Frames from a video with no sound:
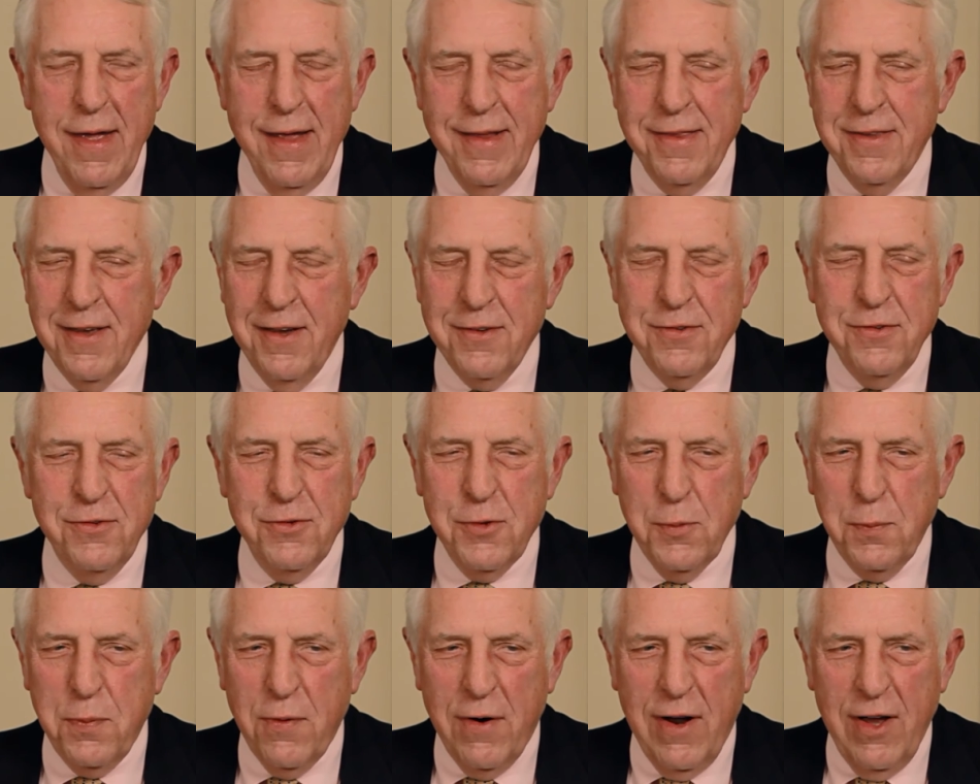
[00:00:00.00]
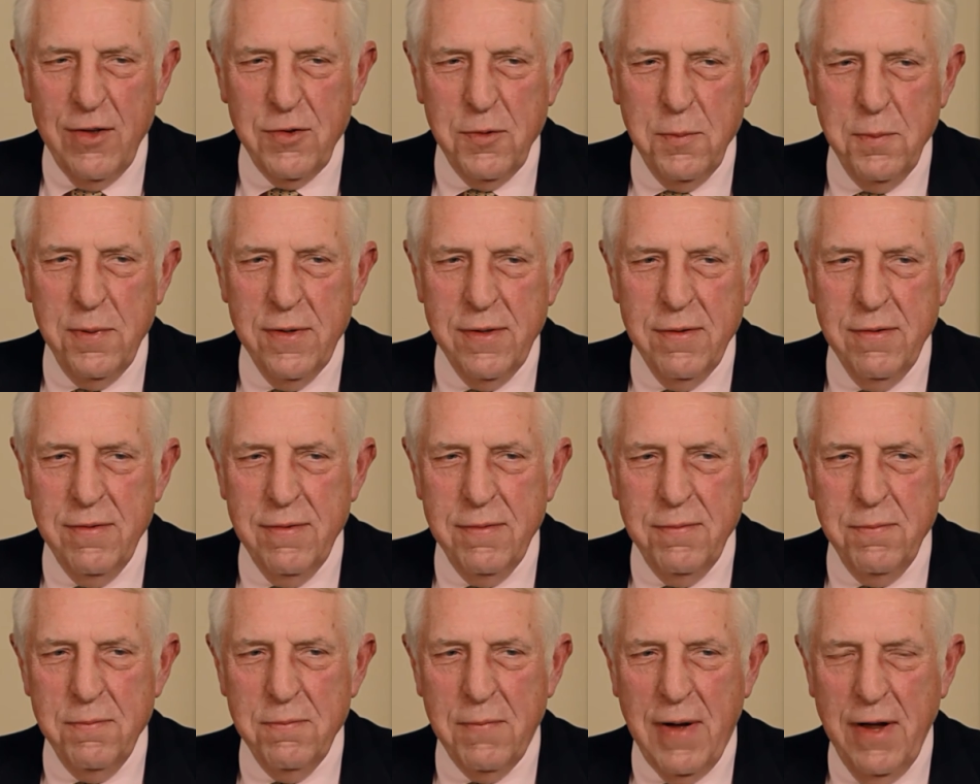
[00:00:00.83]
It doesn't surprise me, but
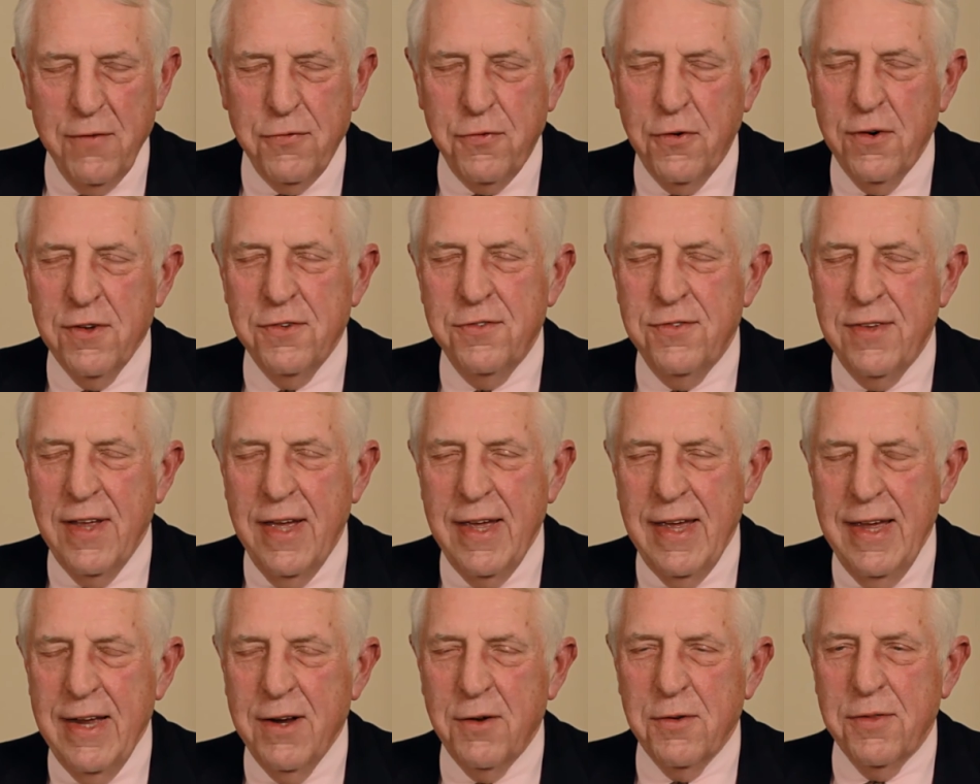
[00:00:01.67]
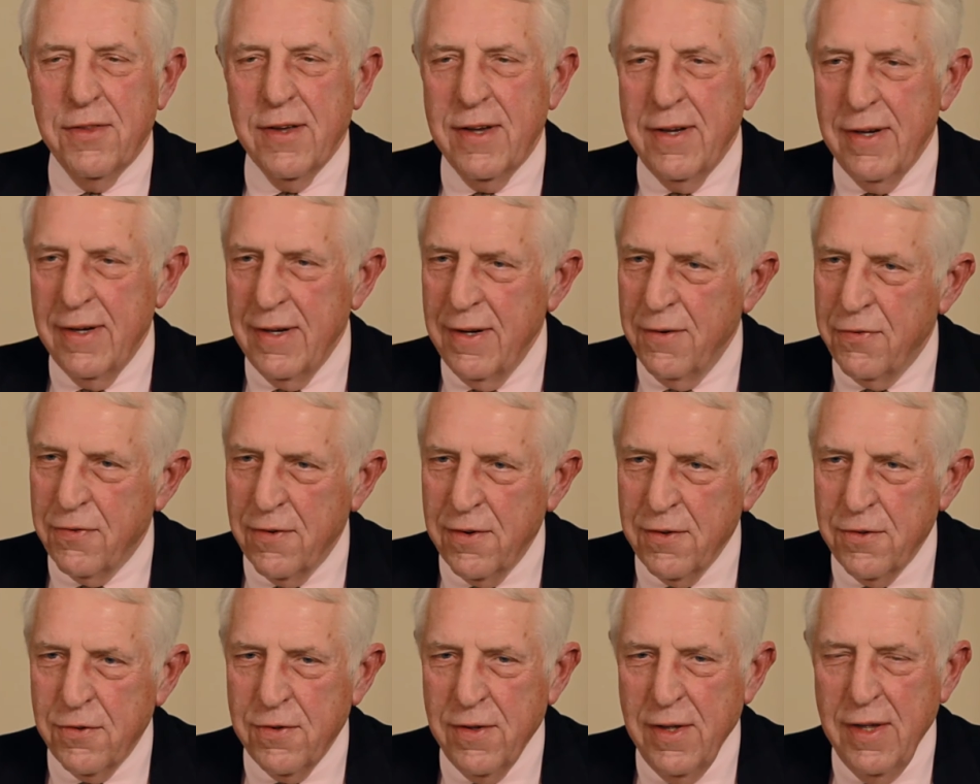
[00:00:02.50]
my first day here at the
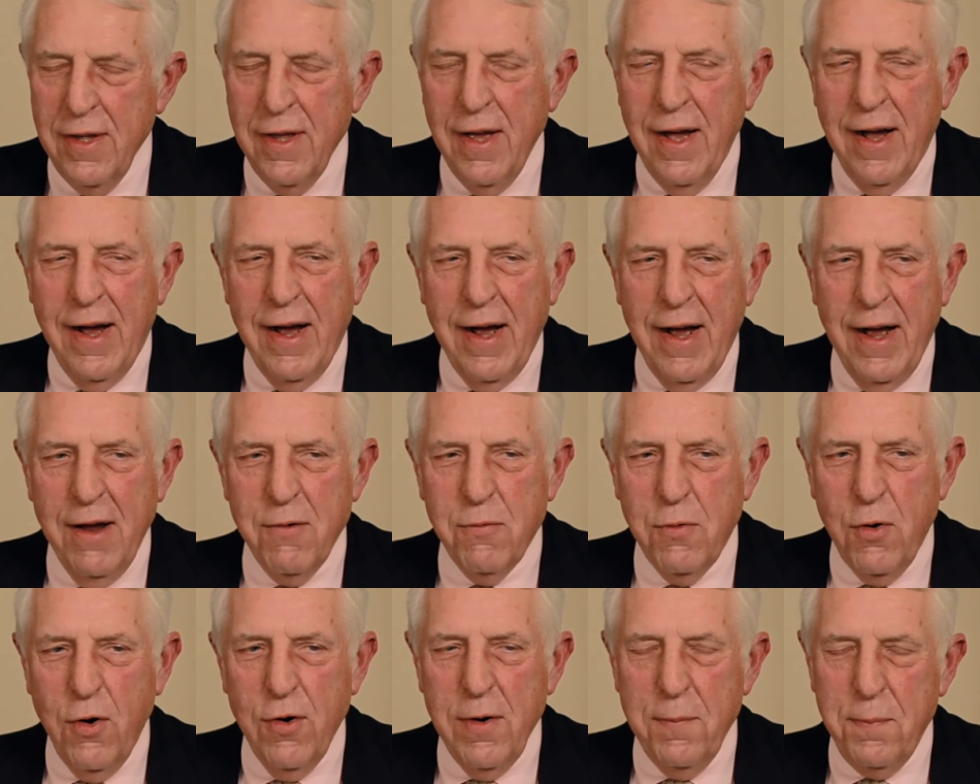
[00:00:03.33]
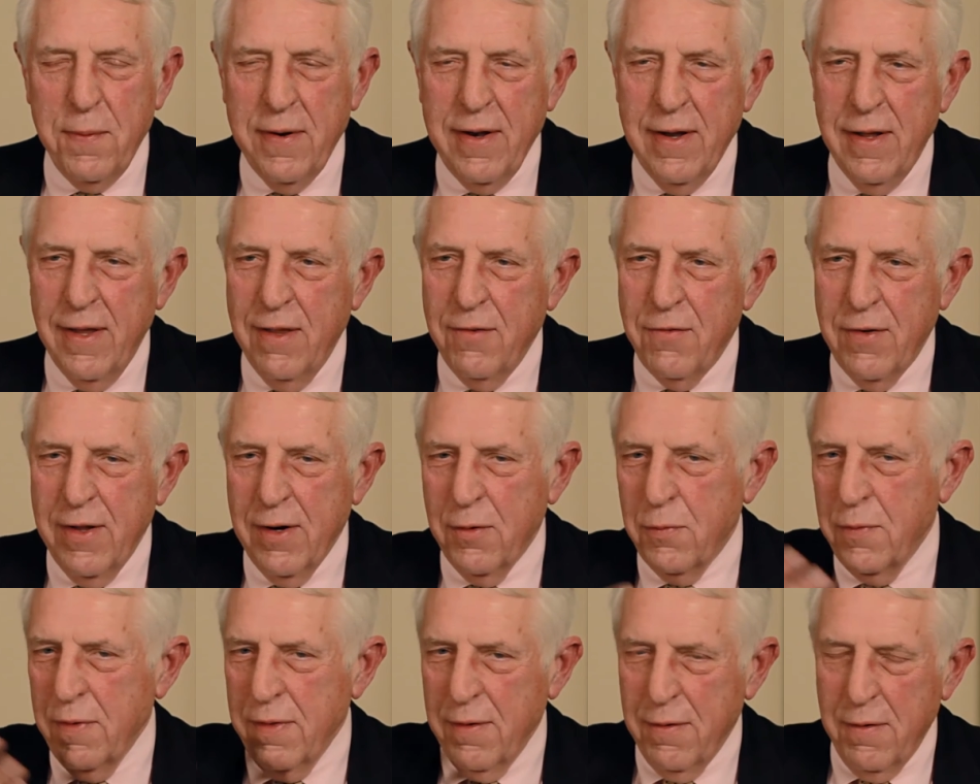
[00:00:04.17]
conference, I rode up an
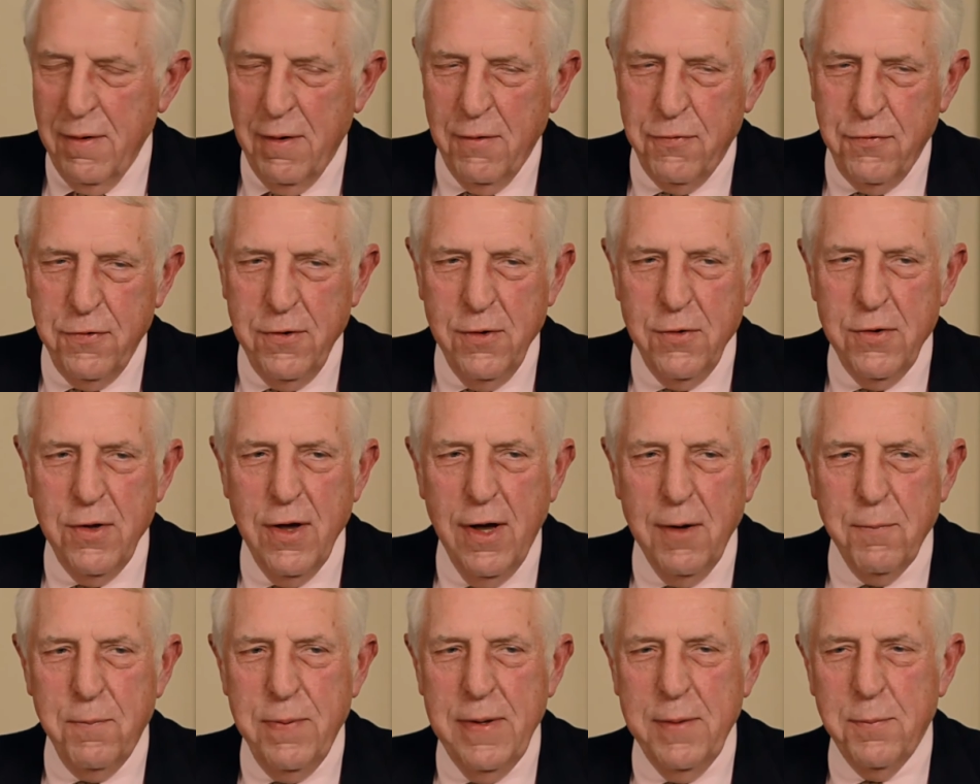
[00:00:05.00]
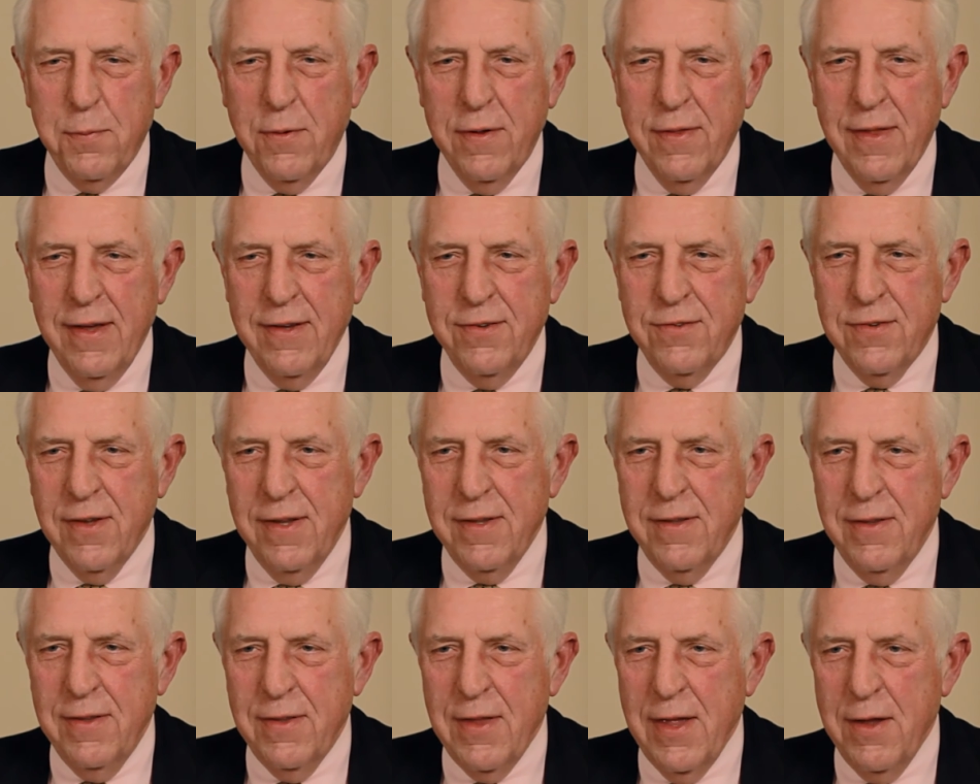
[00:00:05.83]
elevator with a few young people, and they
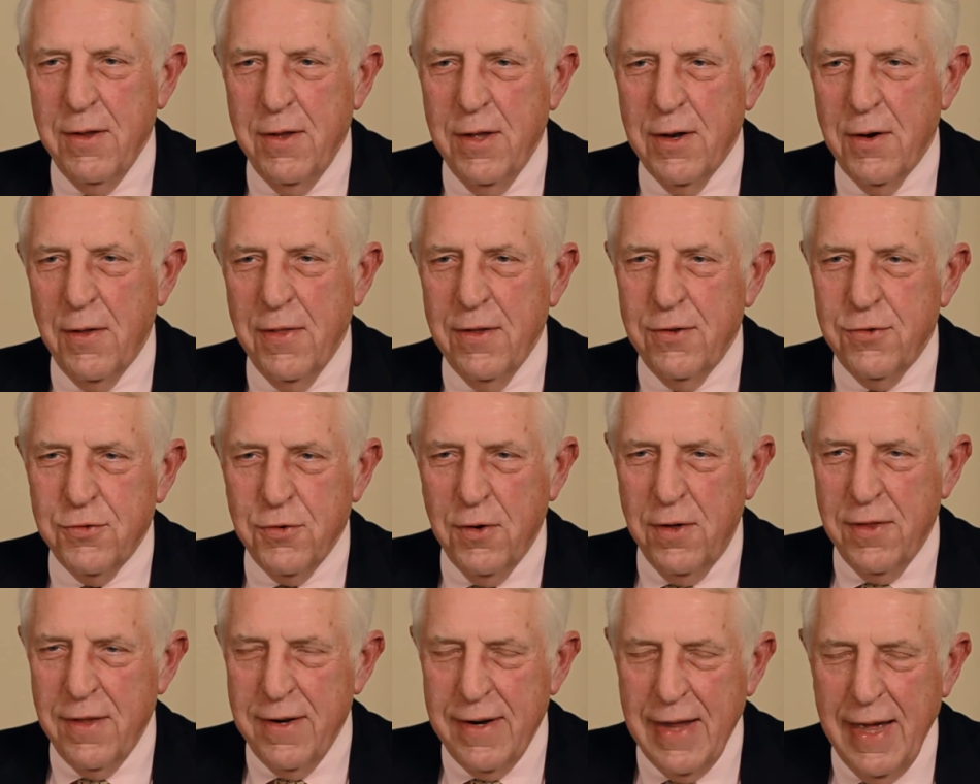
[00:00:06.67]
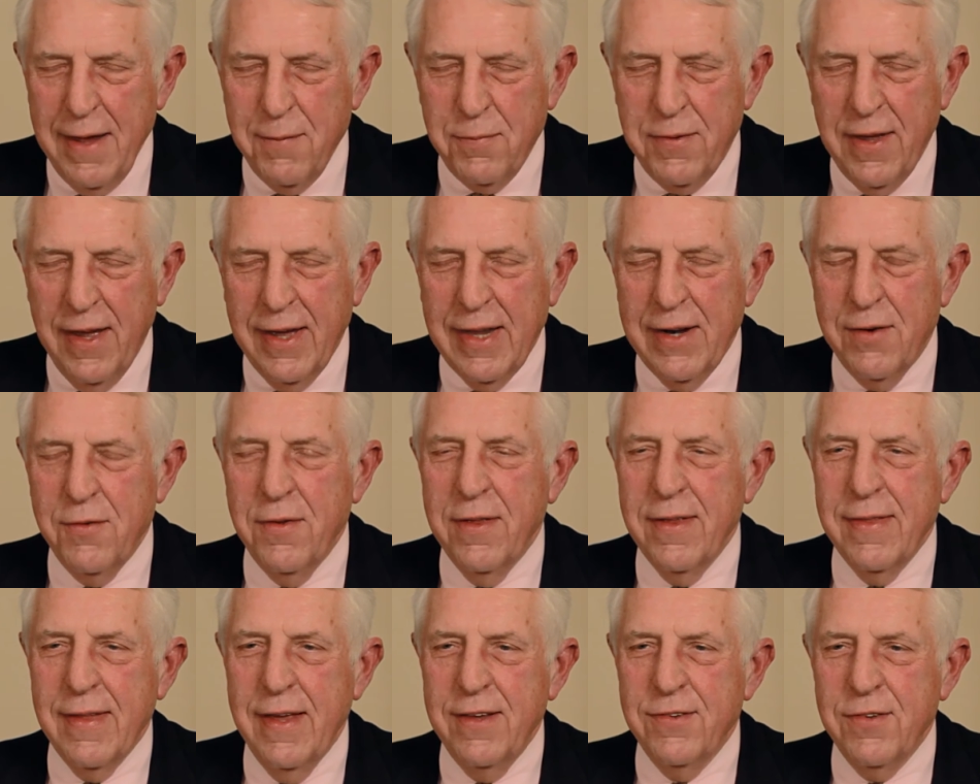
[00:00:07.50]
said, they saw the name tag and
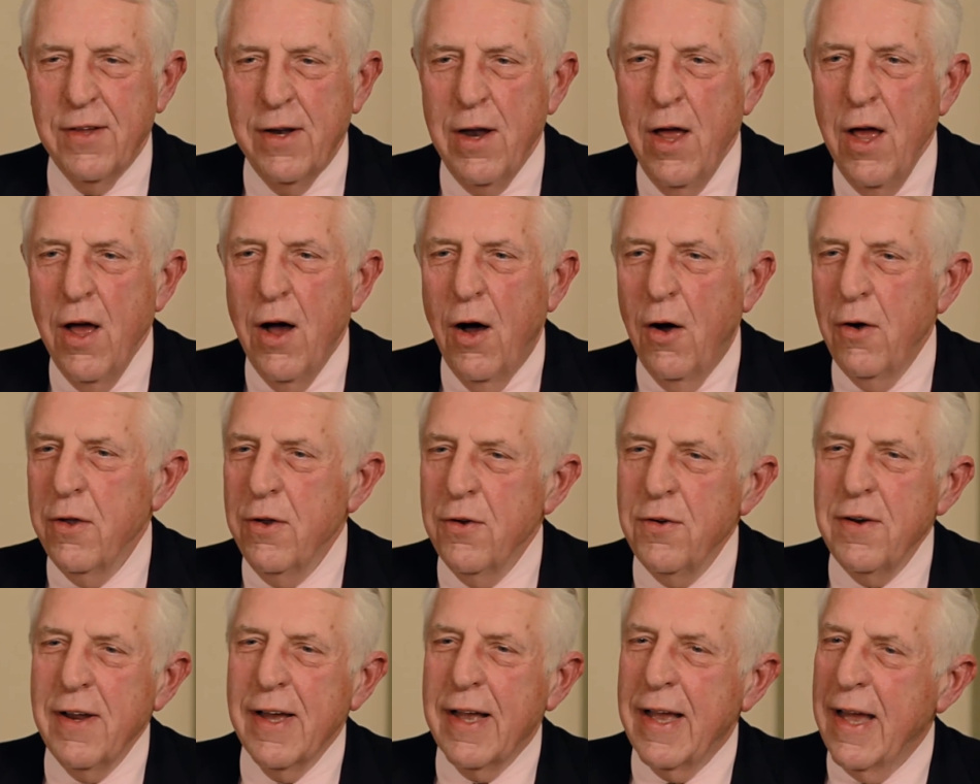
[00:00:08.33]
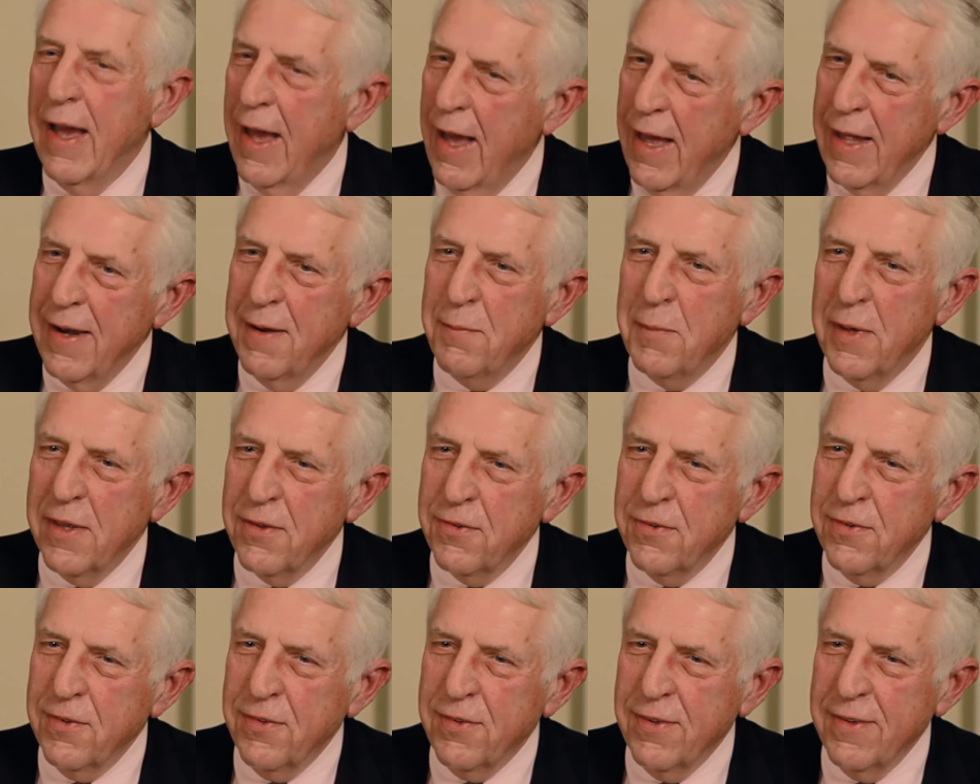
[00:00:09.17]
everything, and they said, "Oh, you're an
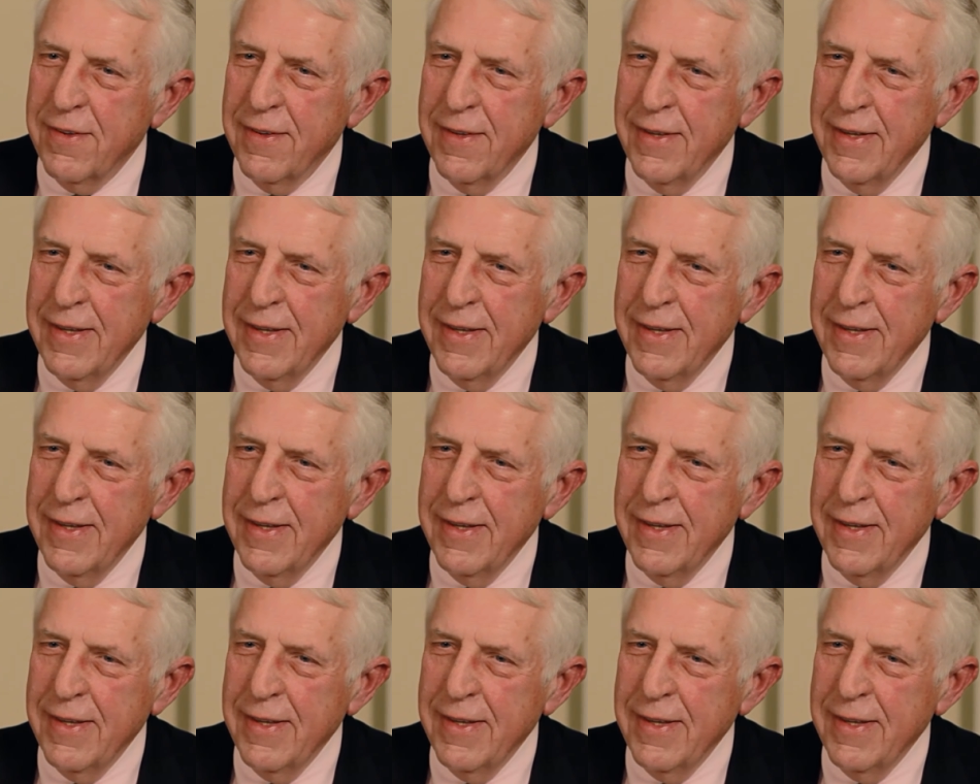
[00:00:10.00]
economist."